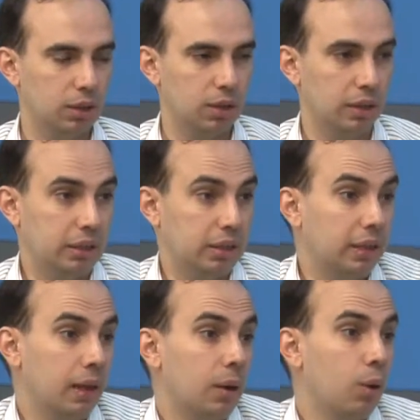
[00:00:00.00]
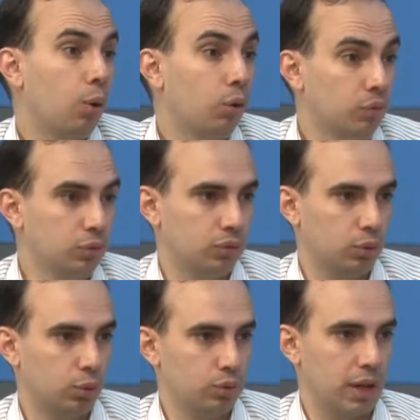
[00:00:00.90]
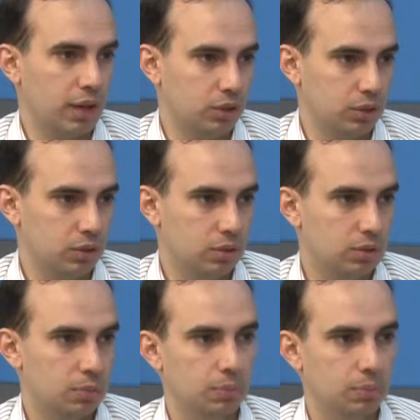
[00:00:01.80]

I cannot own those actions.